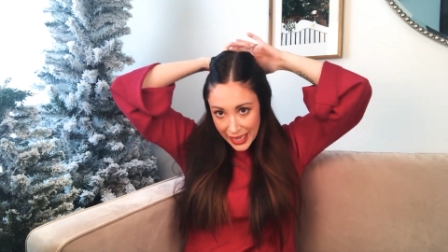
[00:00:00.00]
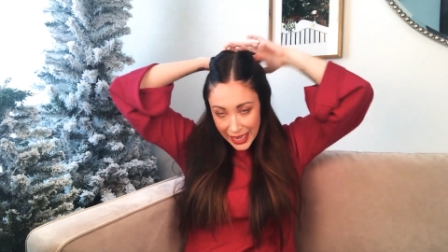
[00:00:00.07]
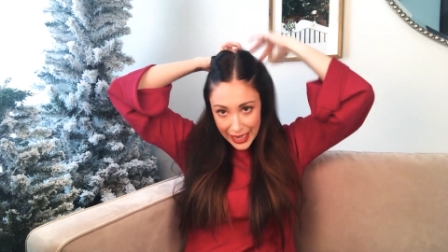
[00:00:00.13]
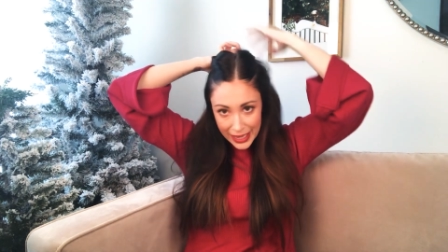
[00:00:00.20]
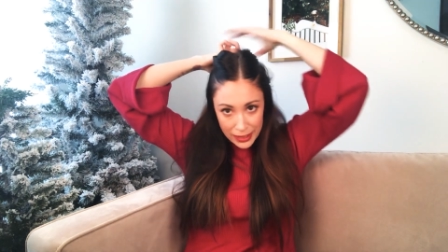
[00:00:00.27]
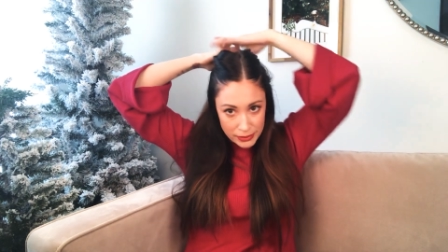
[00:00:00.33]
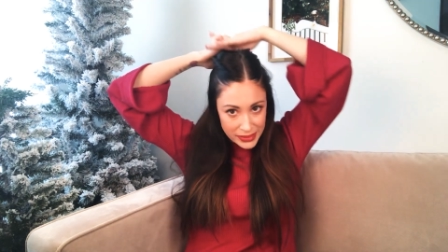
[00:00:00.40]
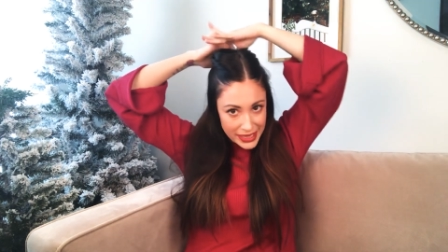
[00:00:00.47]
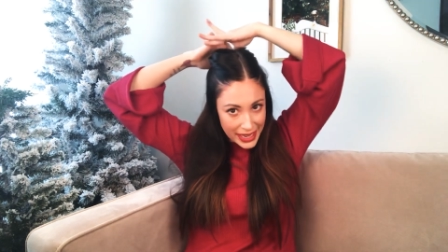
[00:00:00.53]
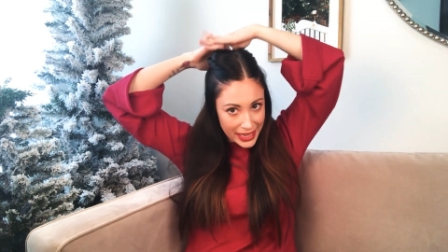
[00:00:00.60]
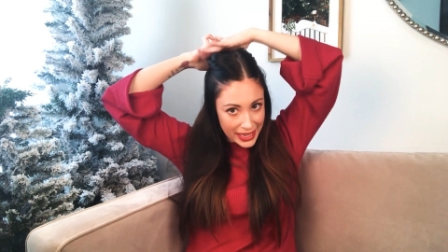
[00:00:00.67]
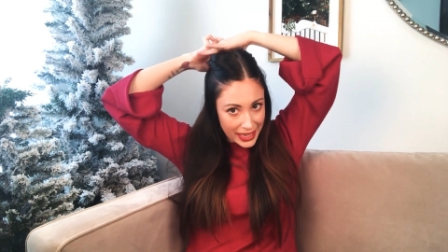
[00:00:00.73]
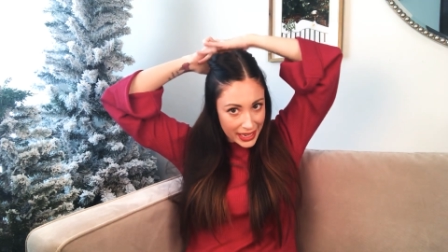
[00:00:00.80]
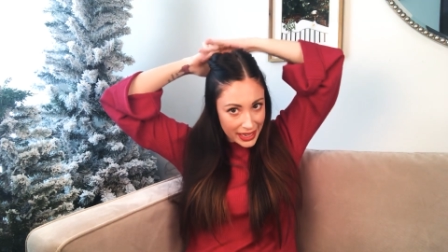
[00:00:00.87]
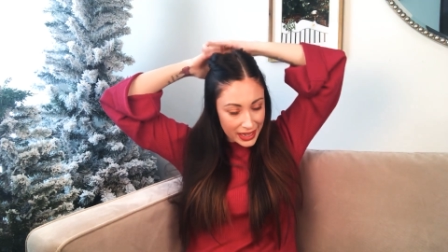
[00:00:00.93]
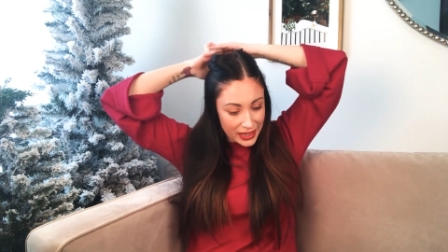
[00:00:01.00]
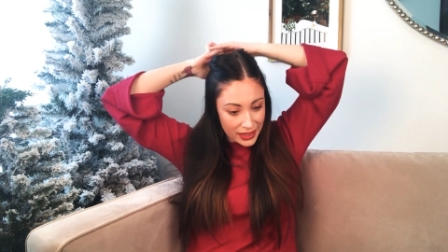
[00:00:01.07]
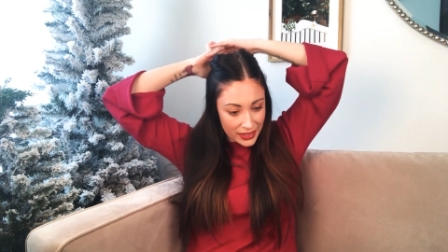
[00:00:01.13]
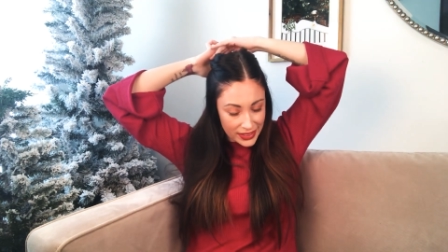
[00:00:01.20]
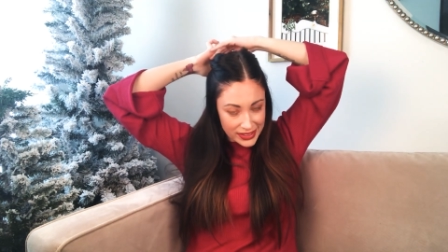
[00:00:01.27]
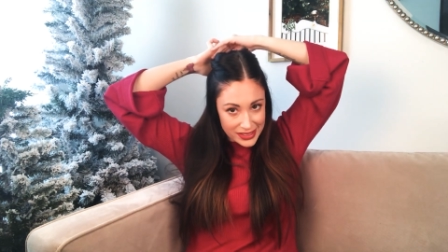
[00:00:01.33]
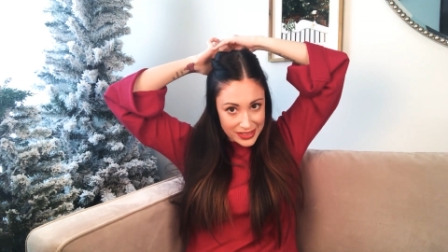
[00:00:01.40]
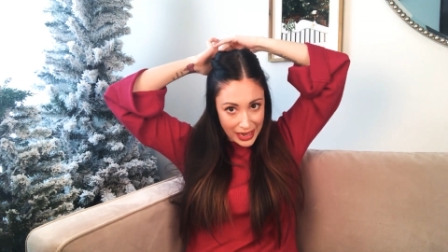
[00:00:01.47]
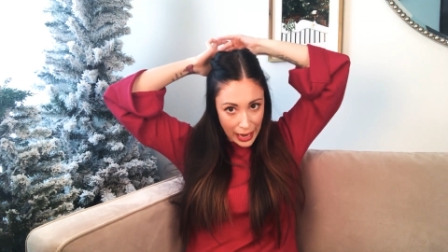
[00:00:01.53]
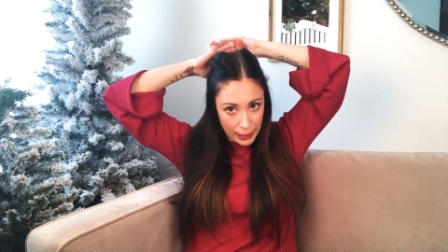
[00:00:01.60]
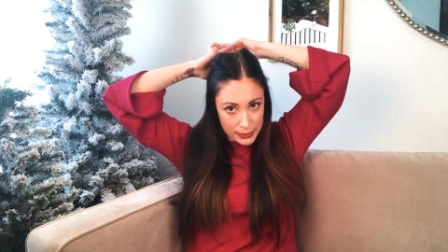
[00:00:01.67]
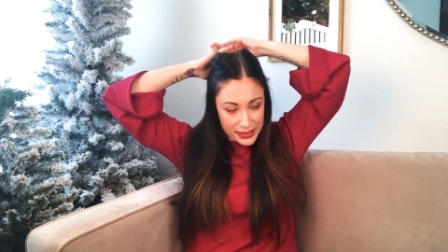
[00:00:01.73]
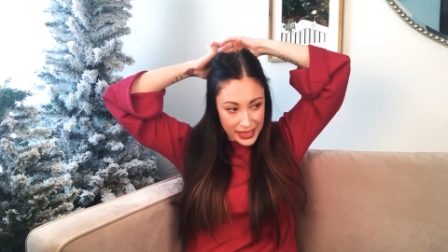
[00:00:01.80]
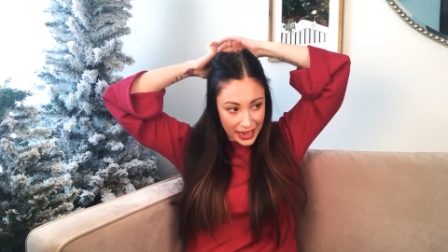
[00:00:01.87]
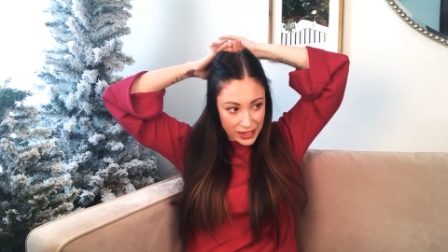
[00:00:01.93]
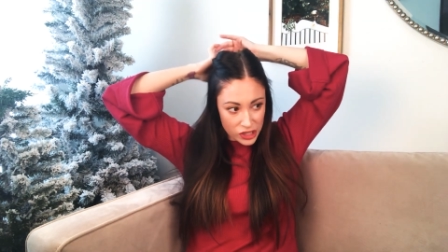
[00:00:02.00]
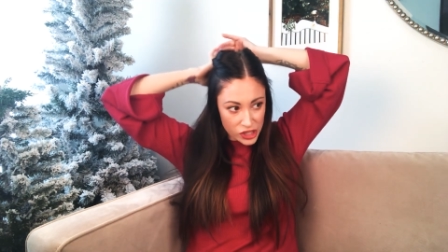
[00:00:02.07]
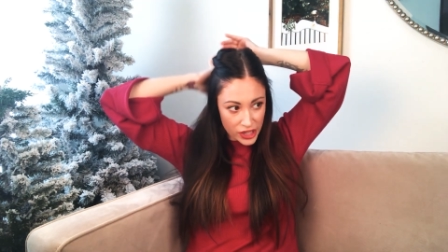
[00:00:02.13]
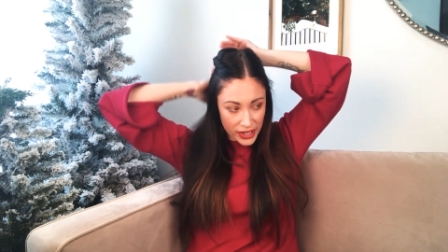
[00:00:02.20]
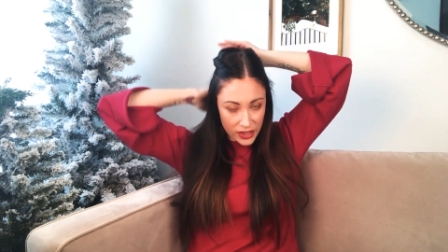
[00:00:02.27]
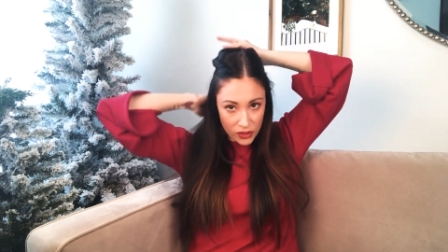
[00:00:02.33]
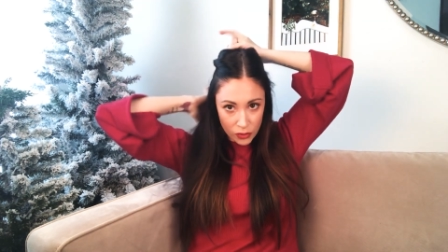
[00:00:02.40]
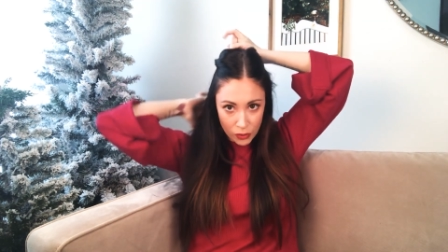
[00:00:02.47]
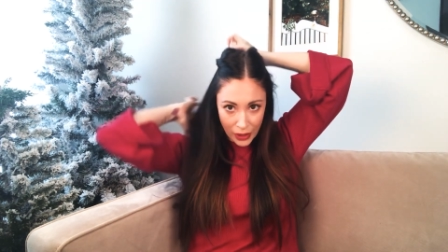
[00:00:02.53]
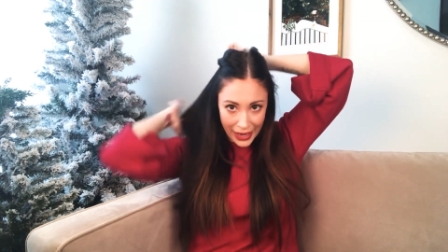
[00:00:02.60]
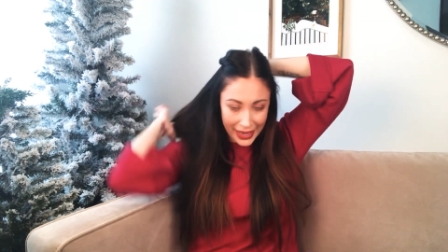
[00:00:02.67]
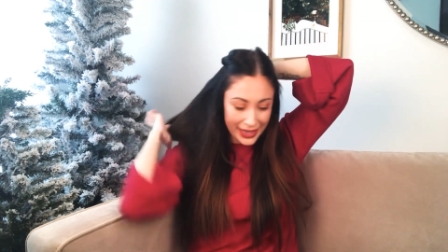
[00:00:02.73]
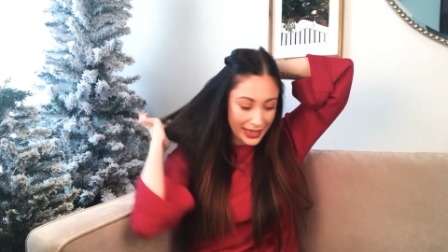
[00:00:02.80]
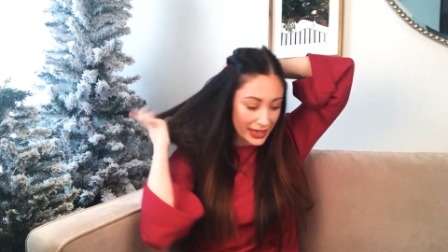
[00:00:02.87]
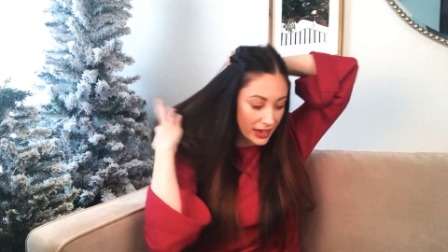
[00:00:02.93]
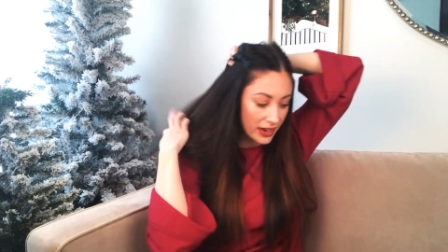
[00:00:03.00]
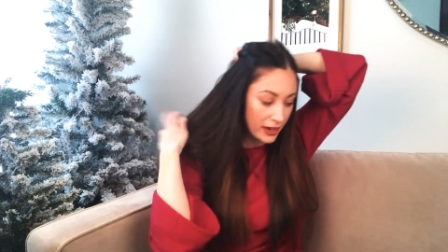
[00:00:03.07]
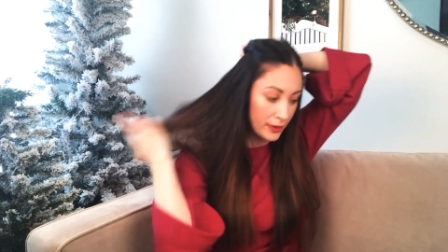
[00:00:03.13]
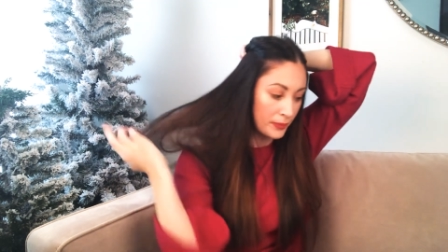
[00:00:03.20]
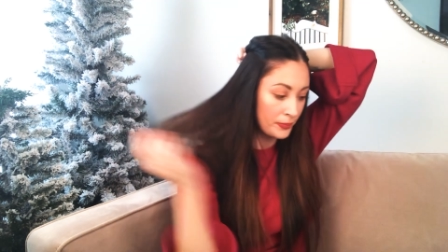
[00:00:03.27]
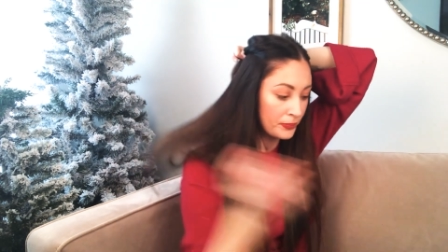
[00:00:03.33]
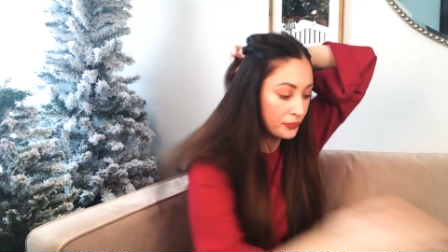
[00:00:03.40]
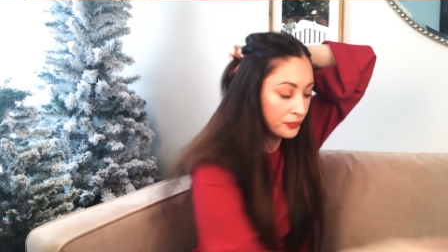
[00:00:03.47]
and I'm taking this top section right here.